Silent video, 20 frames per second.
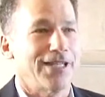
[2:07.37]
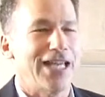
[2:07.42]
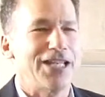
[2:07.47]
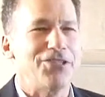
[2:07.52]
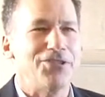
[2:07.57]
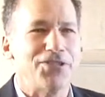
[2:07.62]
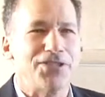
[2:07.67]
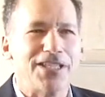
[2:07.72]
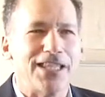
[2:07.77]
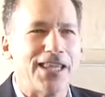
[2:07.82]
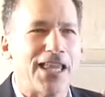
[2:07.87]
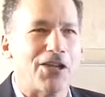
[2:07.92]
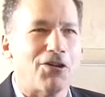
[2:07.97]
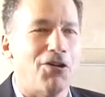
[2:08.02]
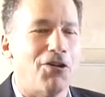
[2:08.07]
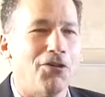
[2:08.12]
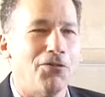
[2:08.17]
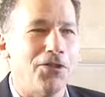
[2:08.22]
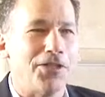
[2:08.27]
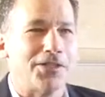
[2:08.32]
And you see that
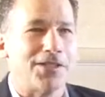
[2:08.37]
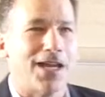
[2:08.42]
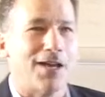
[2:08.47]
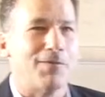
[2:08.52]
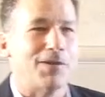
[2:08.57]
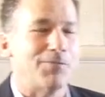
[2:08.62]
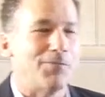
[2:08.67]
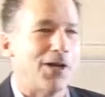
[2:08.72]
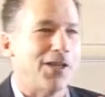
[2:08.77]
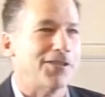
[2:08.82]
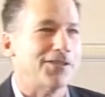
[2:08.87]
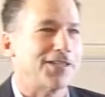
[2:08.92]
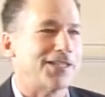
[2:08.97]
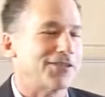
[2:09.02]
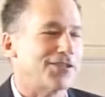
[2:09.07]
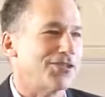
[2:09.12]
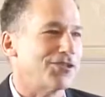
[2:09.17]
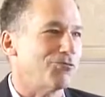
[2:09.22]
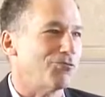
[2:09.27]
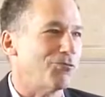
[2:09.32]
all the time in
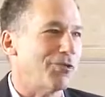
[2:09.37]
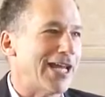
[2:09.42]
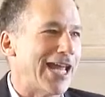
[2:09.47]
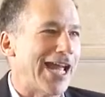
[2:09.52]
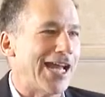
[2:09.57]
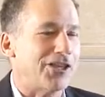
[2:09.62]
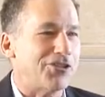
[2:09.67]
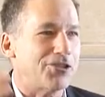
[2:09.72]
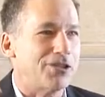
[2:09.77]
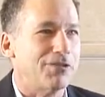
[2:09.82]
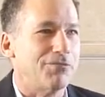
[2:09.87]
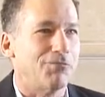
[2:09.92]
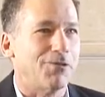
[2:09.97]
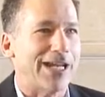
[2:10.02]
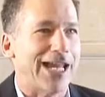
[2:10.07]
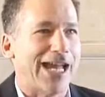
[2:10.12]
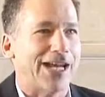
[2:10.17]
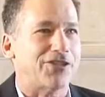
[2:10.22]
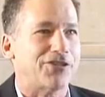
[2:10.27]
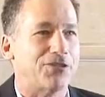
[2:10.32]
politics. It's reaction,
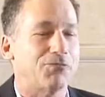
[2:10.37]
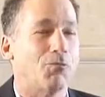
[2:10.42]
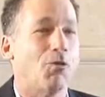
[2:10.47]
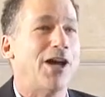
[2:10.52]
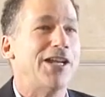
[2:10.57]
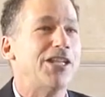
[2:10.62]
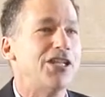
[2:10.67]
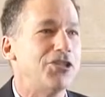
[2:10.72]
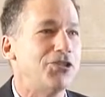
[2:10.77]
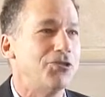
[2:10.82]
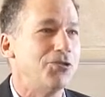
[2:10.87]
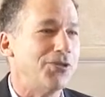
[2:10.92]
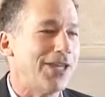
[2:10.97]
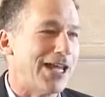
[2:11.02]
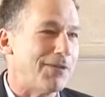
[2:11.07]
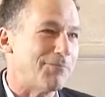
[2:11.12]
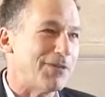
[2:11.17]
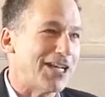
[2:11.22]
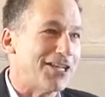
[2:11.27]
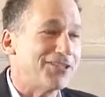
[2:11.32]
reaction. Why did you do
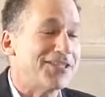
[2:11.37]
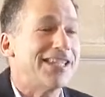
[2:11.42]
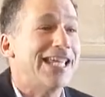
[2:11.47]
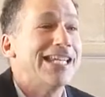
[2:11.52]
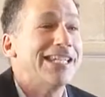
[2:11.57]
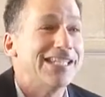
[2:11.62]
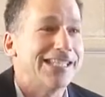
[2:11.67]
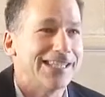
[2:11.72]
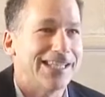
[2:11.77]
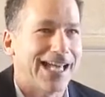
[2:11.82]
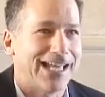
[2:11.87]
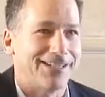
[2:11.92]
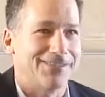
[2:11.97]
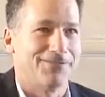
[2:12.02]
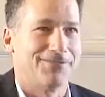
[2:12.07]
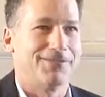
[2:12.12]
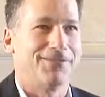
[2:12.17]
that? Because they did that.